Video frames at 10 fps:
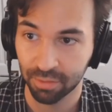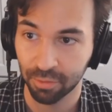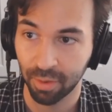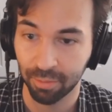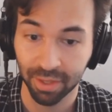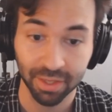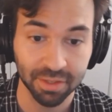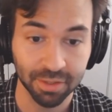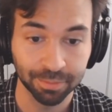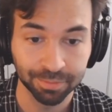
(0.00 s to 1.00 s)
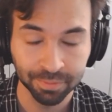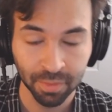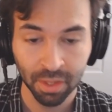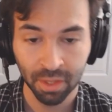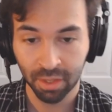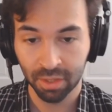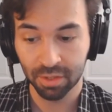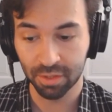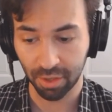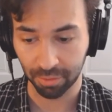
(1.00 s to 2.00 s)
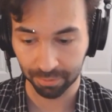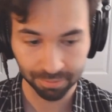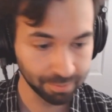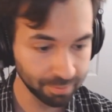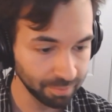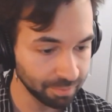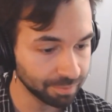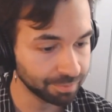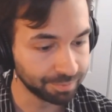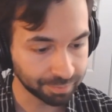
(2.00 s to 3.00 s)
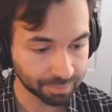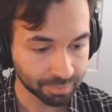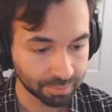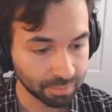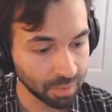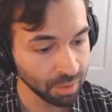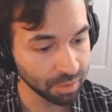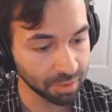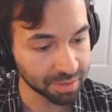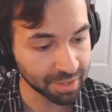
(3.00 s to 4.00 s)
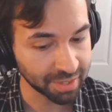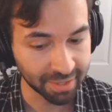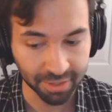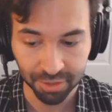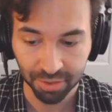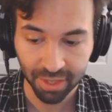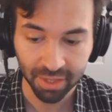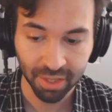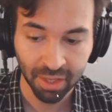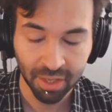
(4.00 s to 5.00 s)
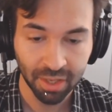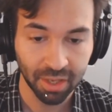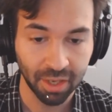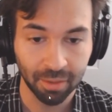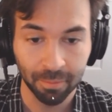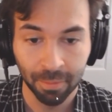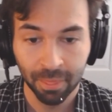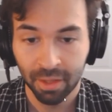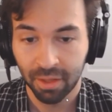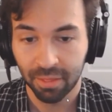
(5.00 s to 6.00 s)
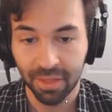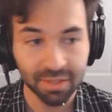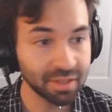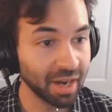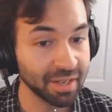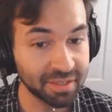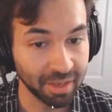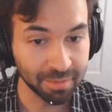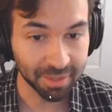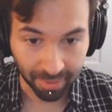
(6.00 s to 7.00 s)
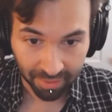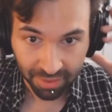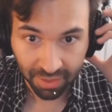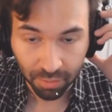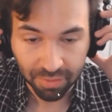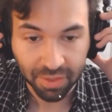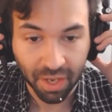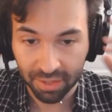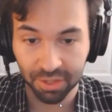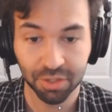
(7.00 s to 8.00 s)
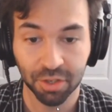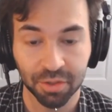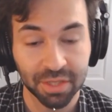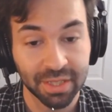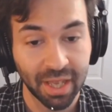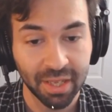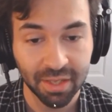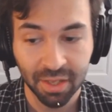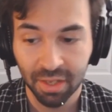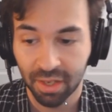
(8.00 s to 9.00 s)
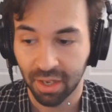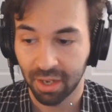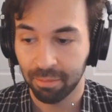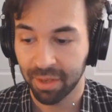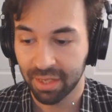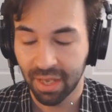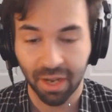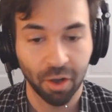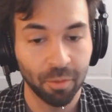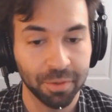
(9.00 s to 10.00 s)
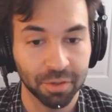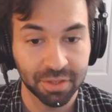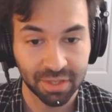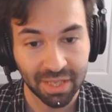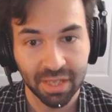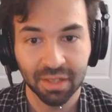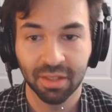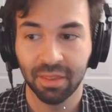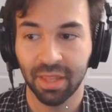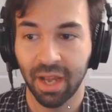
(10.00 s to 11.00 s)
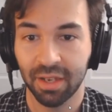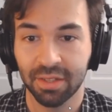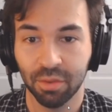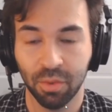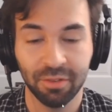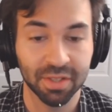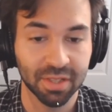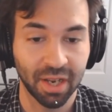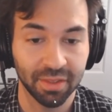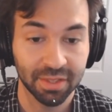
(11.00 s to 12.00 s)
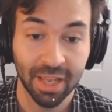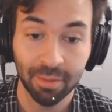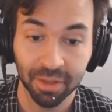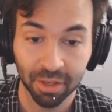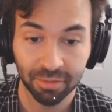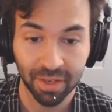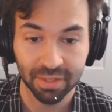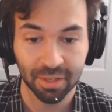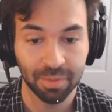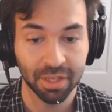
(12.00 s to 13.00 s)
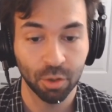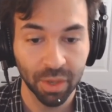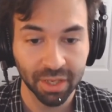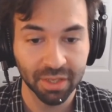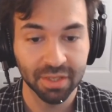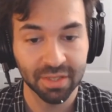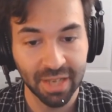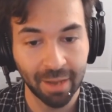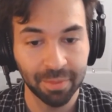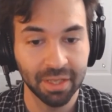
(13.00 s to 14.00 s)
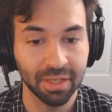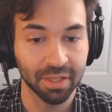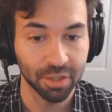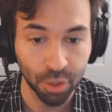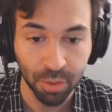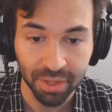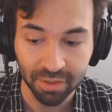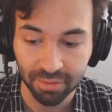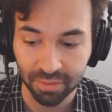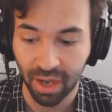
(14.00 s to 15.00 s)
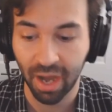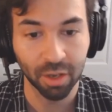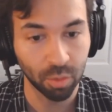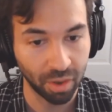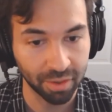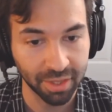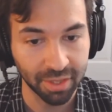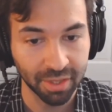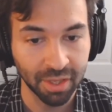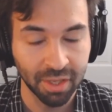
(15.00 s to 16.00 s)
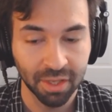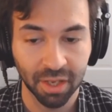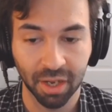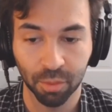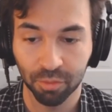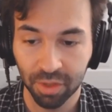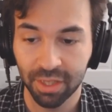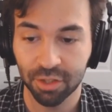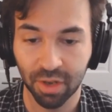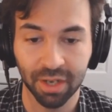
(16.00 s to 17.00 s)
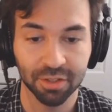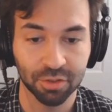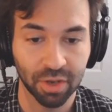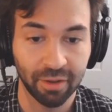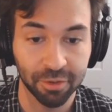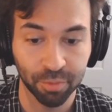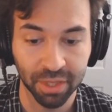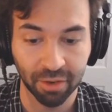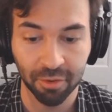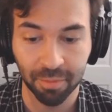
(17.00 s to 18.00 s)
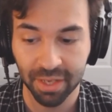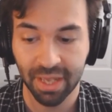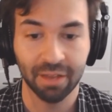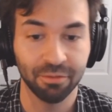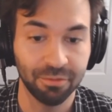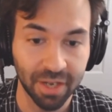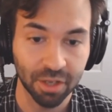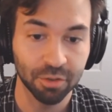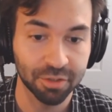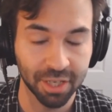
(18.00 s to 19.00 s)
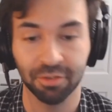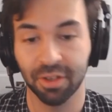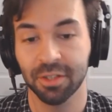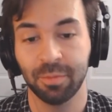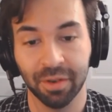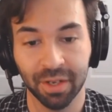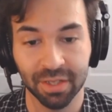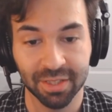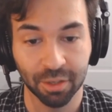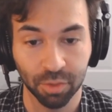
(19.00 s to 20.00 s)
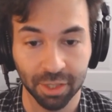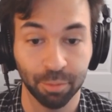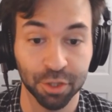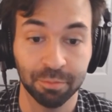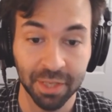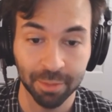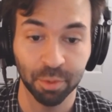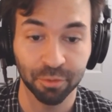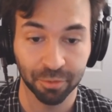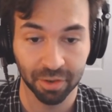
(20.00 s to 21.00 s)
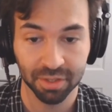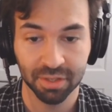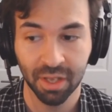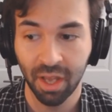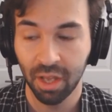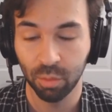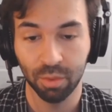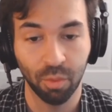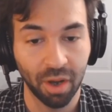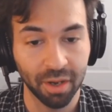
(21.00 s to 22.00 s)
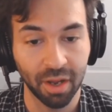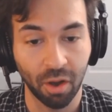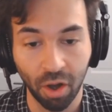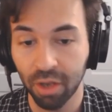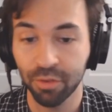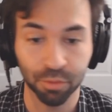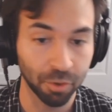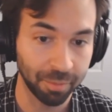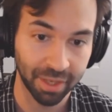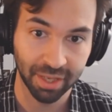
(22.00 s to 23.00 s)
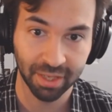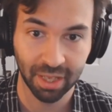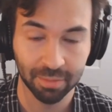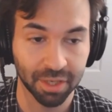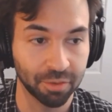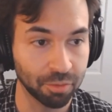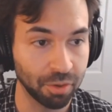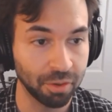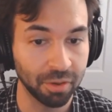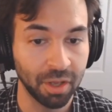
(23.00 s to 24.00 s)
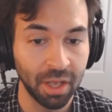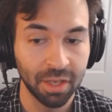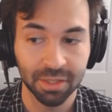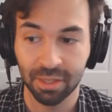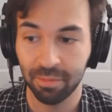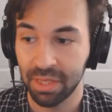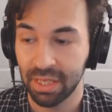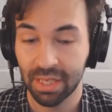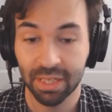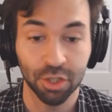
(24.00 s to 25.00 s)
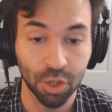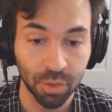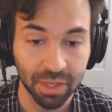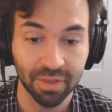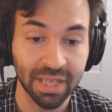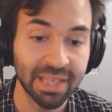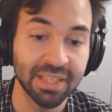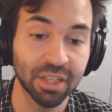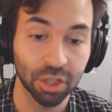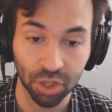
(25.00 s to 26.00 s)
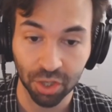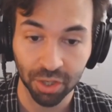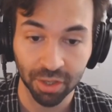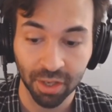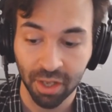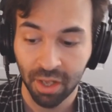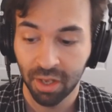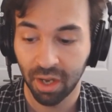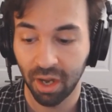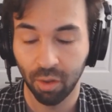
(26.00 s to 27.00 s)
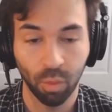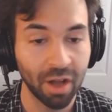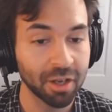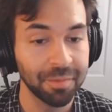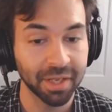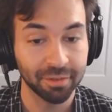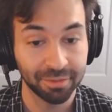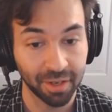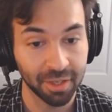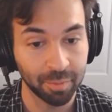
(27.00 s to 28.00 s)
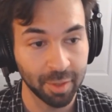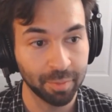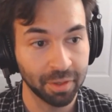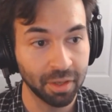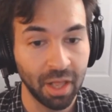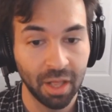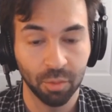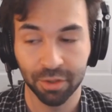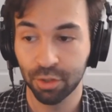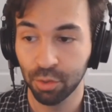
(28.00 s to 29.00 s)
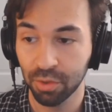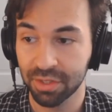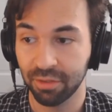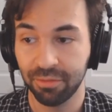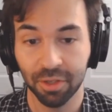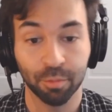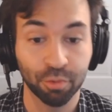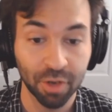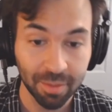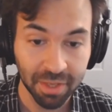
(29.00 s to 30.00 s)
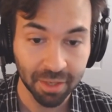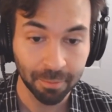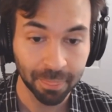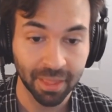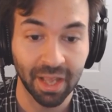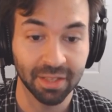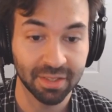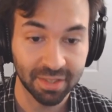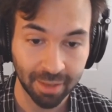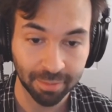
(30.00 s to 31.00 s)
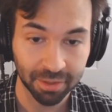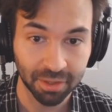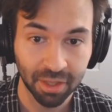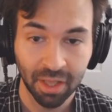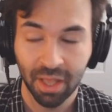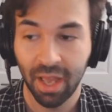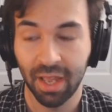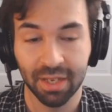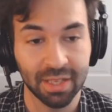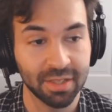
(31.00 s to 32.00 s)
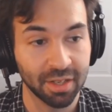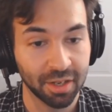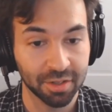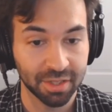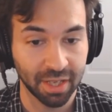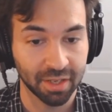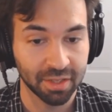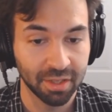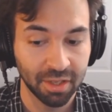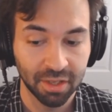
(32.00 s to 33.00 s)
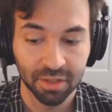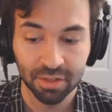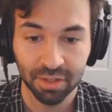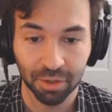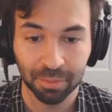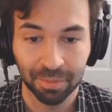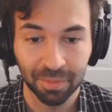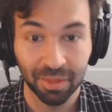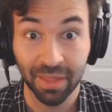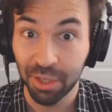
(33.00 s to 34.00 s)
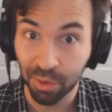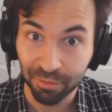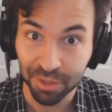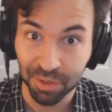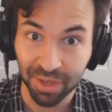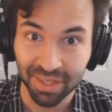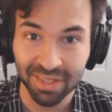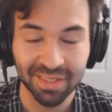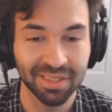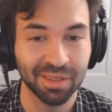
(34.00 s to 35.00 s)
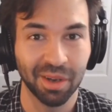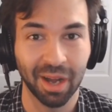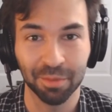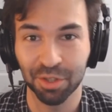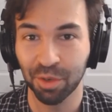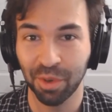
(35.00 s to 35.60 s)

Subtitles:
for my players. So I'll close this asset tray. This kind of sums up everything that we've got to show you today. But again, I hope you'll see that we've designed the table interface to be quick, snappy, intuitive, high quality. We're really trying to strive to bring everybody a video-centric experience that really puts people first. We want all of your role-playing games on Roll to be intuitive, easy to learn, welcoming and fun to people, with tools that feel premium and stable and easy to understand. So thank you all for joining us. I'm sure we'll